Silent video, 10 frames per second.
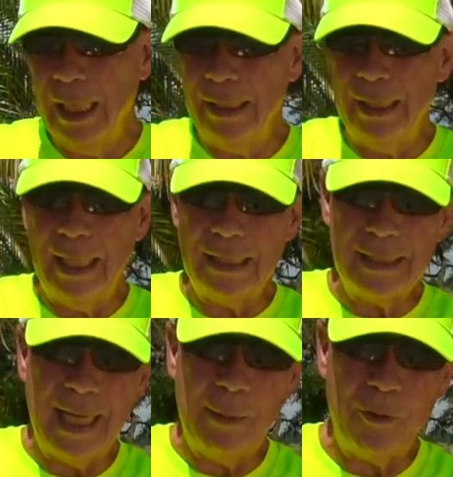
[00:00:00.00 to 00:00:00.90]
And the
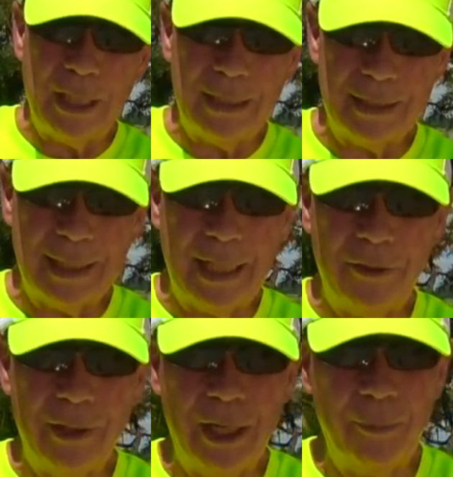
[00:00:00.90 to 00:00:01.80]
next time we get
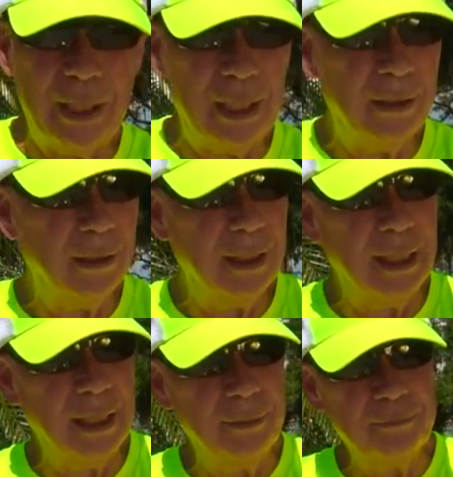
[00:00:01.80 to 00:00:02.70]
together, I'll be
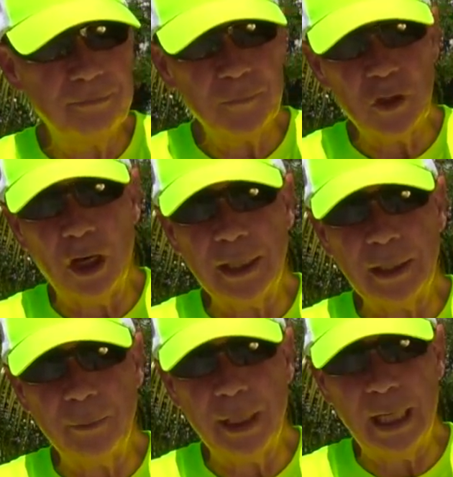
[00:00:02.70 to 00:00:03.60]

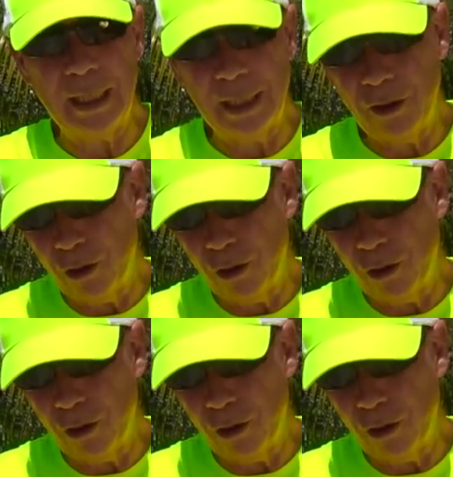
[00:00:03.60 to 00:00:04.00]
talking about and